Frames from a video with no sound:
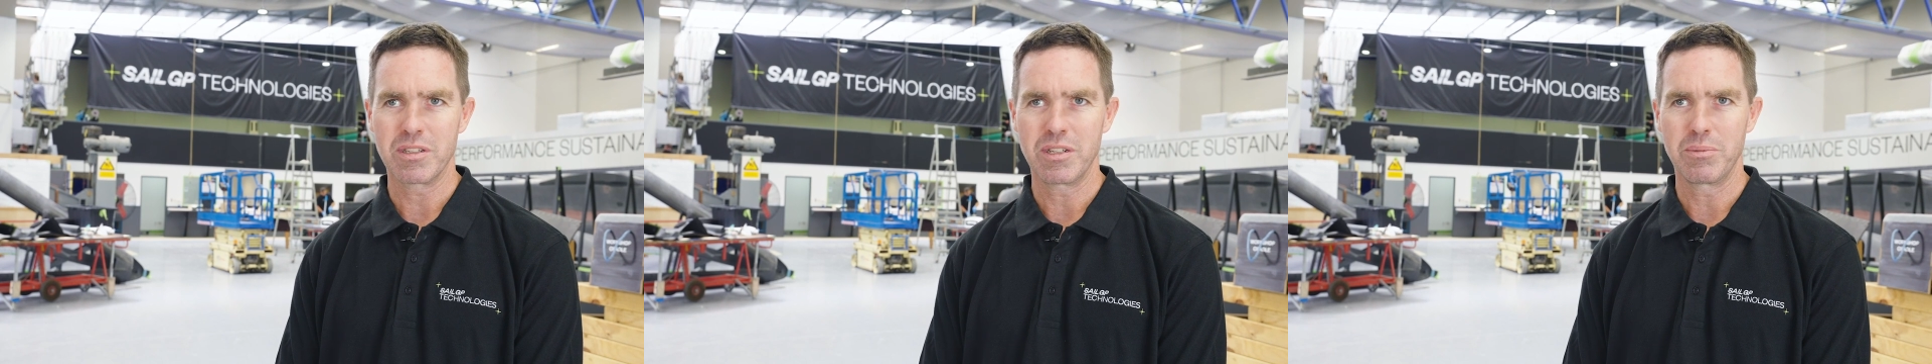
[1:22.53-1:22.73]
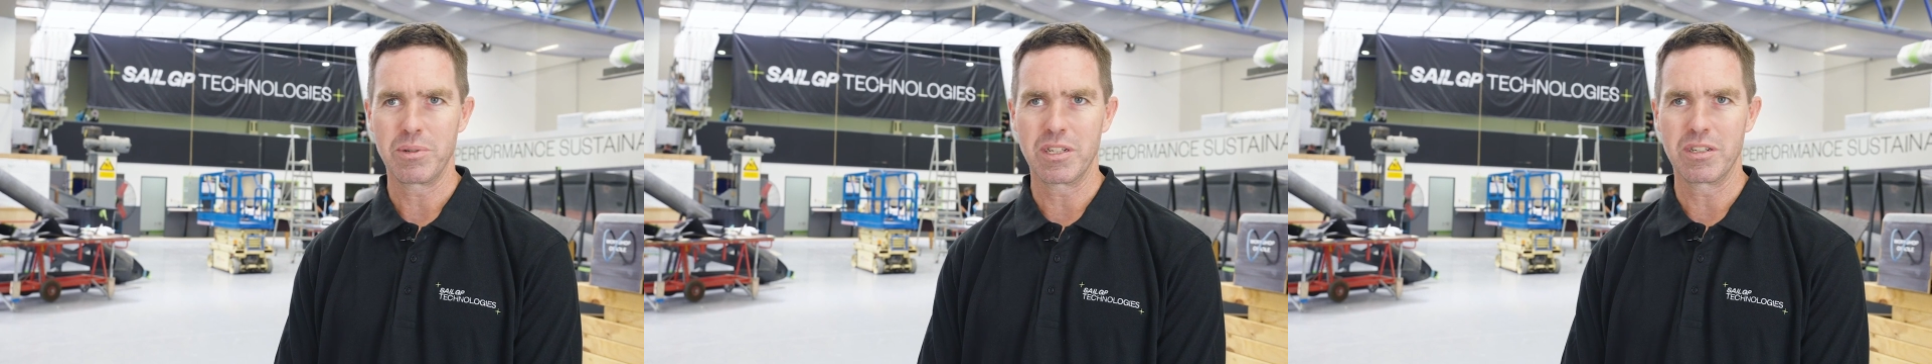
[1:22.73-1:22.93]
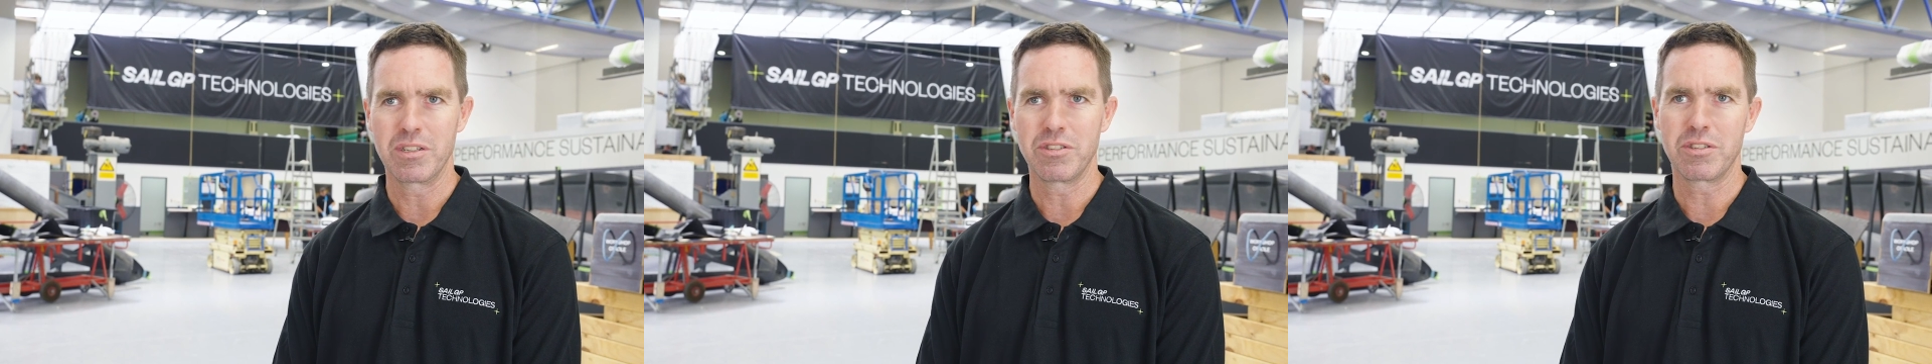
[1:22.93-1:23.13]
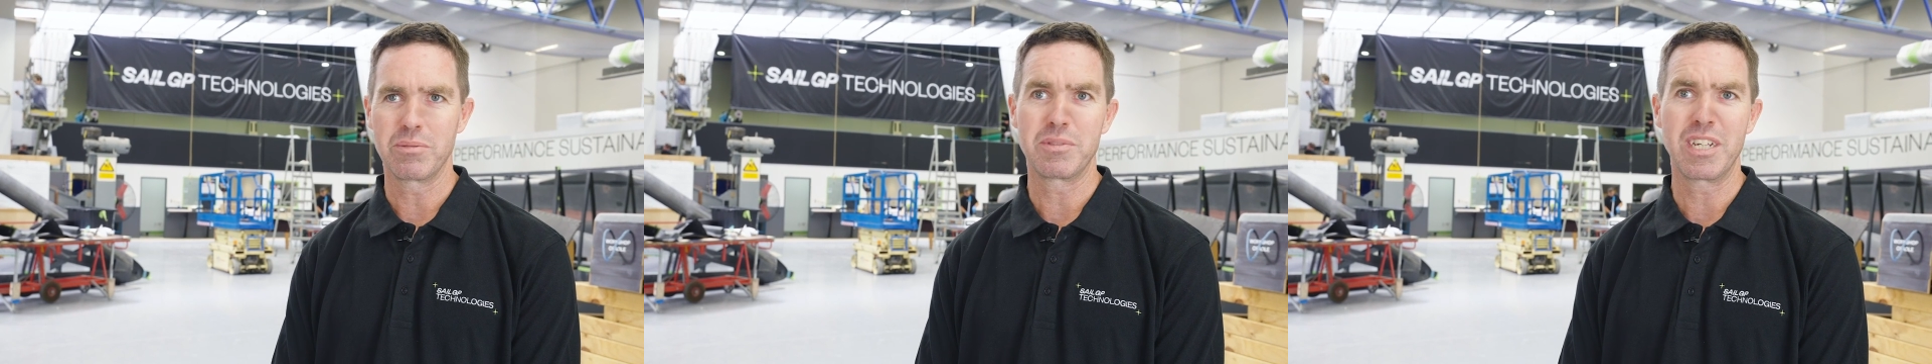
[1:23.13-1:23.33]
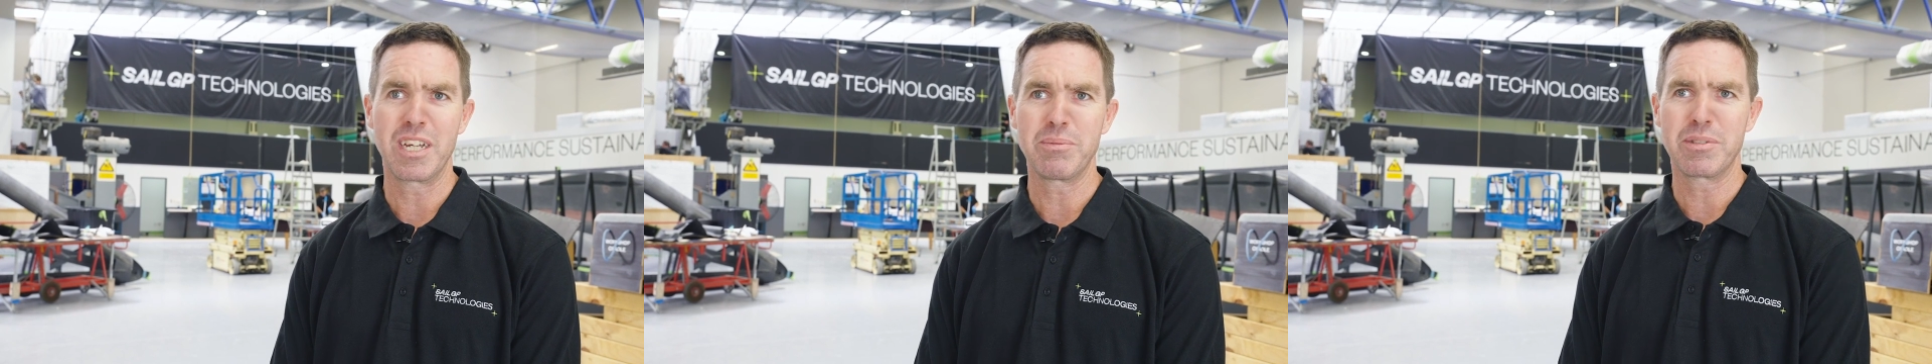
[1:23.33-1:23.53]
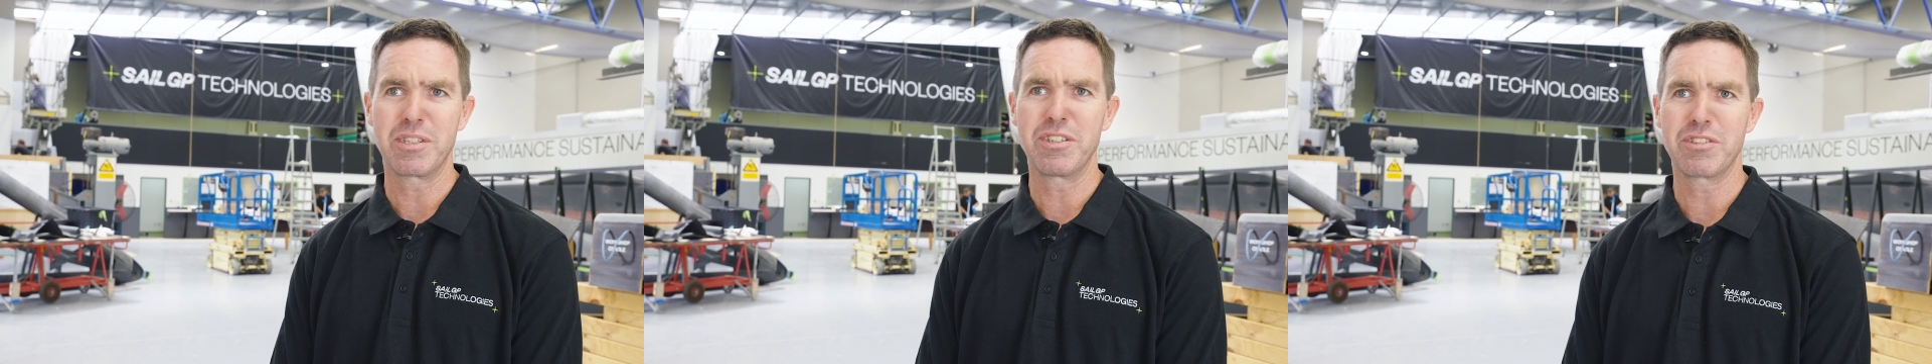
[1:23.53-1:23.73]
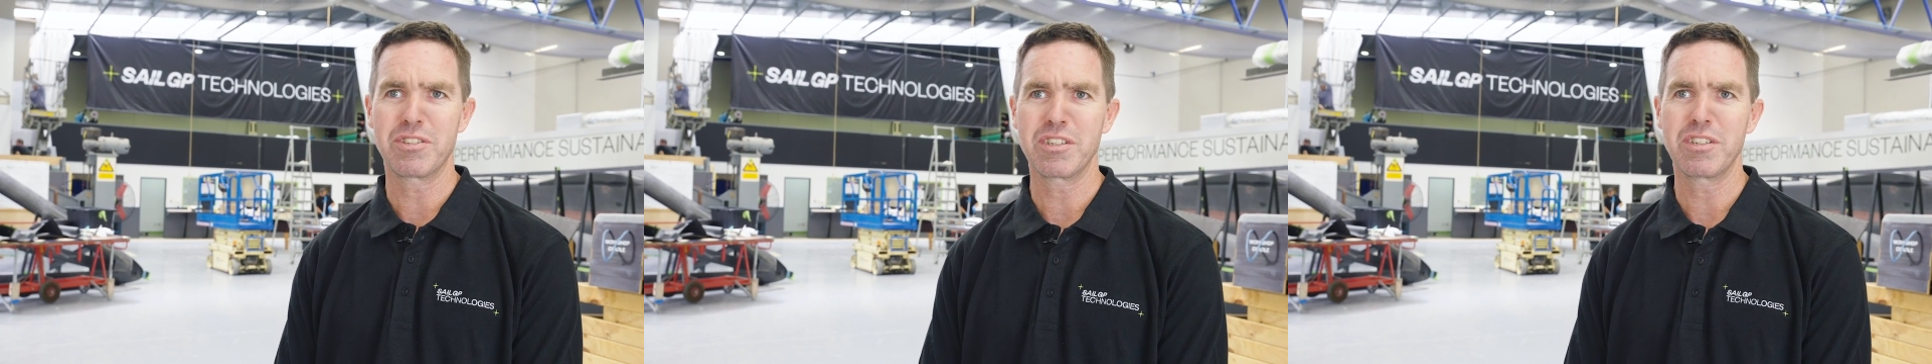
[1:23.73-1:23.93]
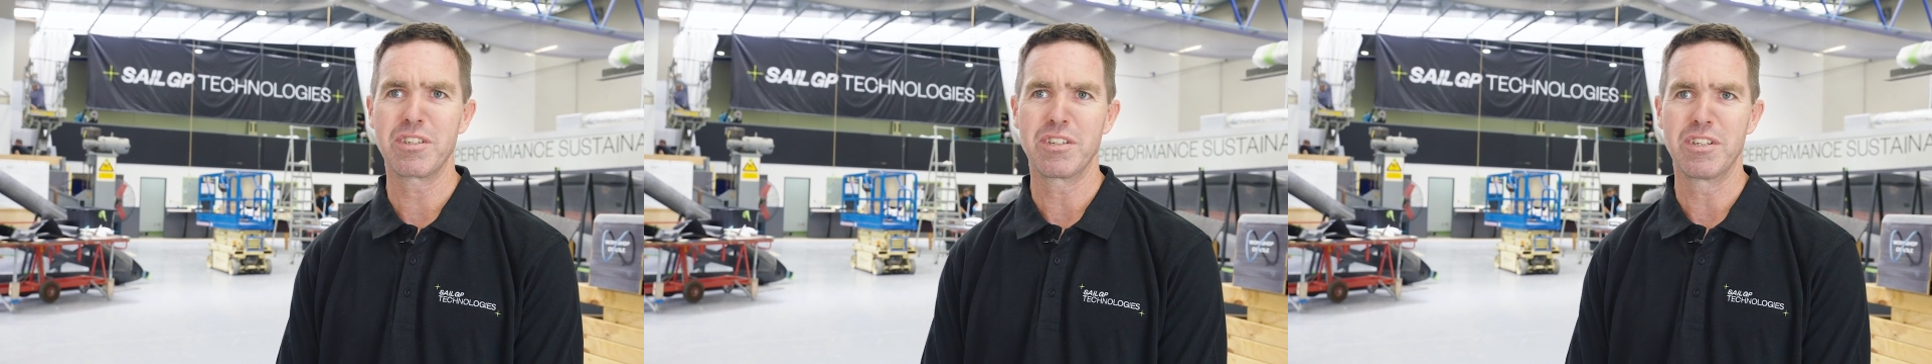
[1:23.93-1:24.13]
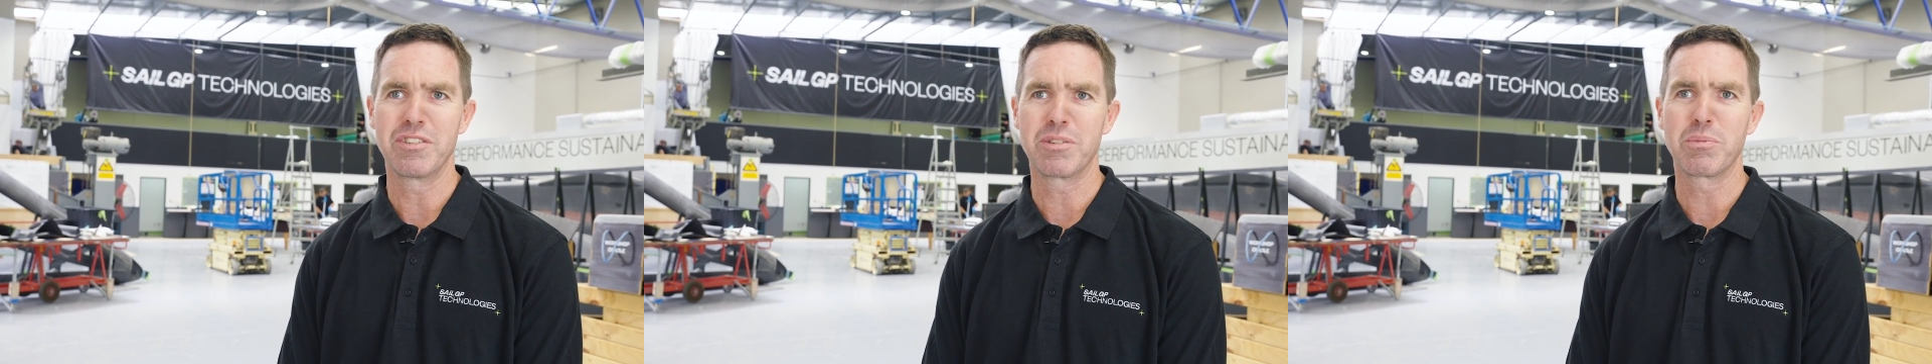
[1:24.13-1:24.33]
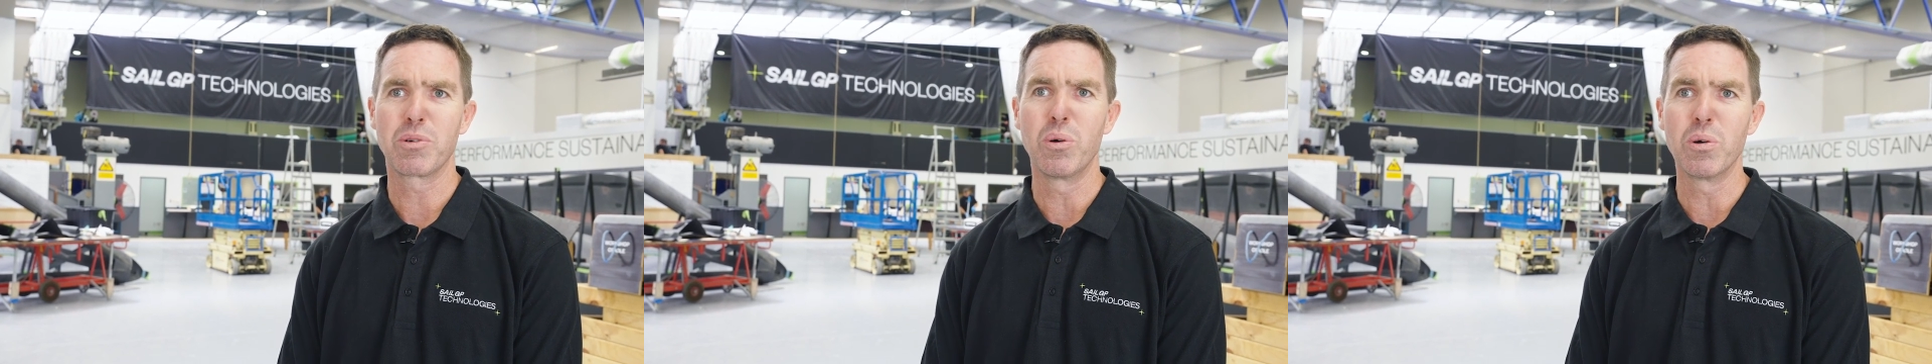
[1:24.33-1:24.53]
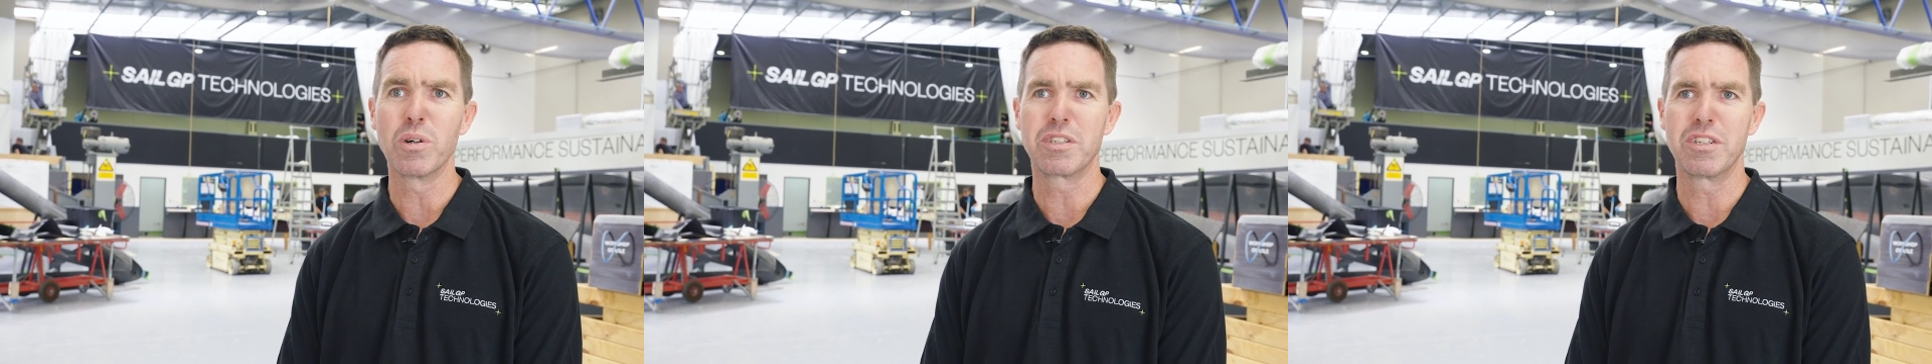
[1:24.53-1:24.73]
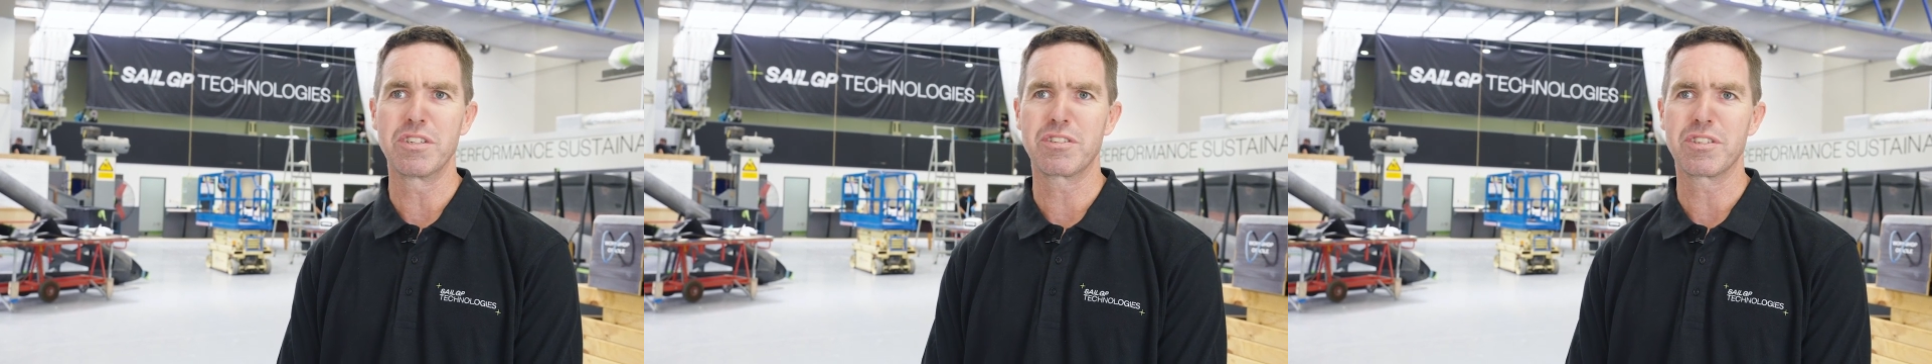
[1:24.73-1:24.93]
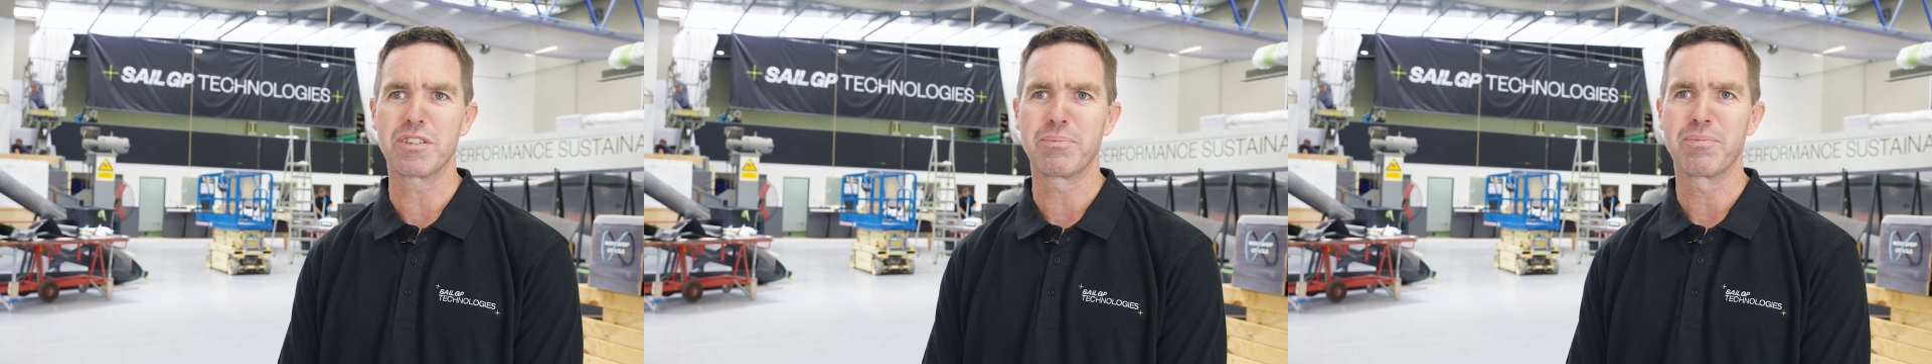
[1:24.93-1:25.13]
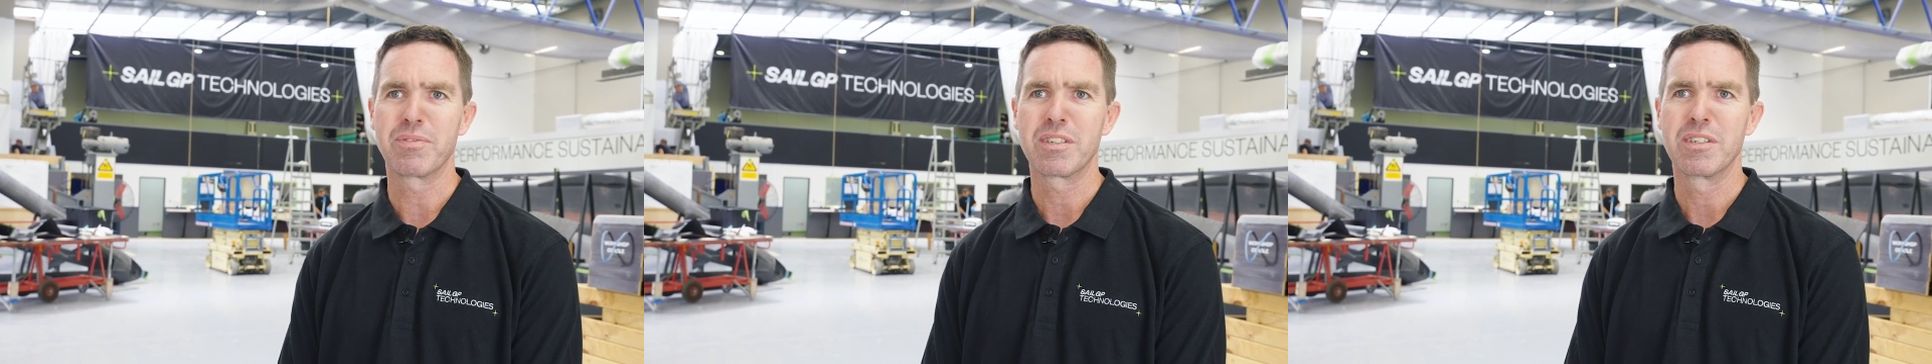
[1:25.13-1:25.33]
and we're going to do some tap testing and some core testing.